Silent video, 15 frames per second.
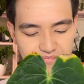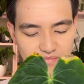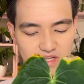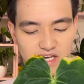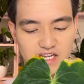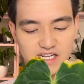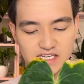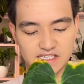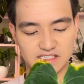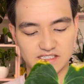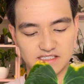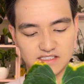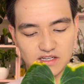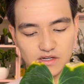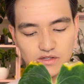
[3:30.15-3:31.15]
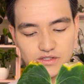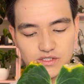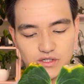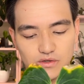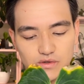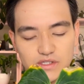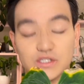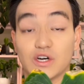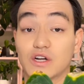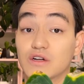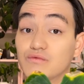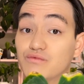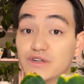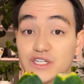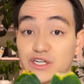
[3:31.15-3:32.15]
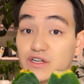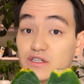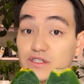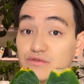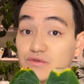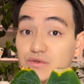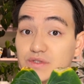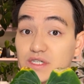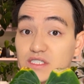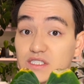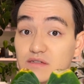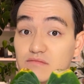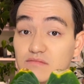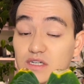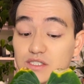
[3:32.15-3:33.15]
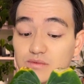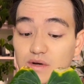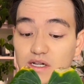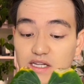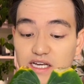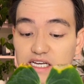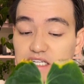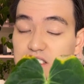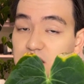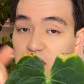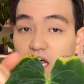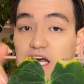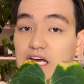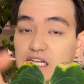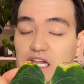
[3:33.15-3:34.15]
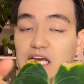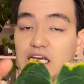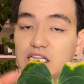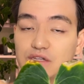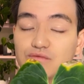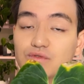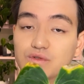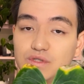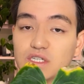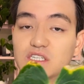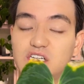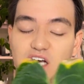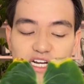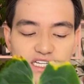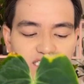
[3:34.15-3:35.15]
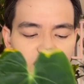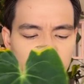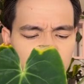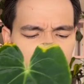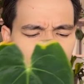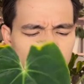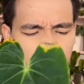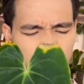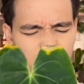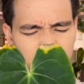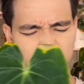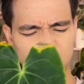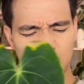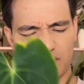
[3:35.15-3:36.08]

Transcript: It's got a ridiculous root system as well. Like, it's like the roots are kind of tied in there. I wonder if it's coming